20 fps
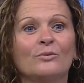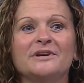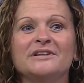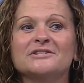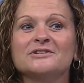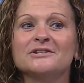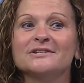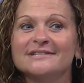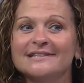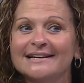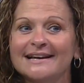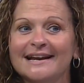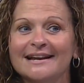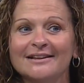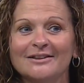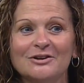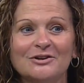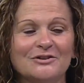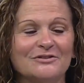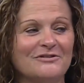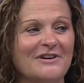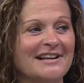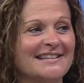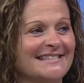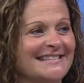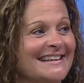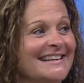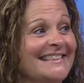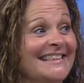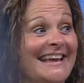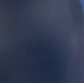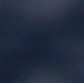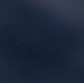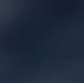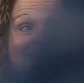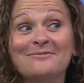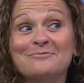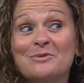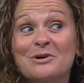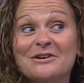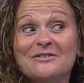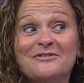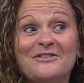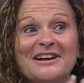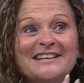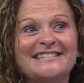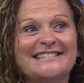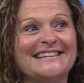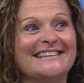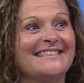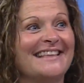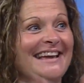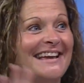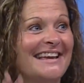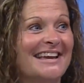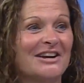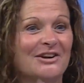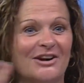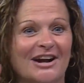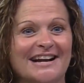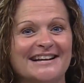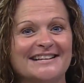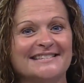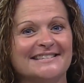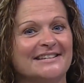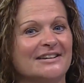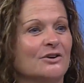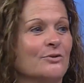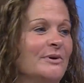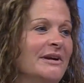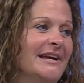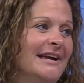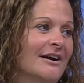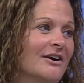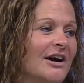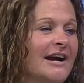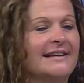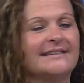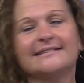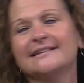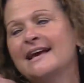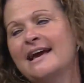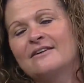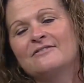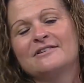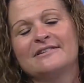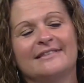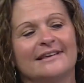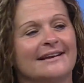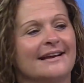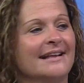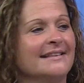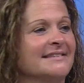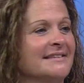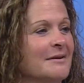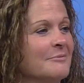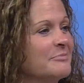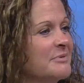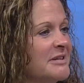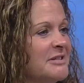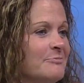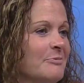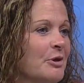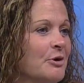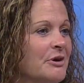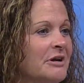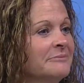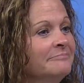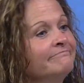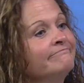we start to get a little fussy, they get more fussy, they get crazy, right. we get crazy, everything ends up exploding.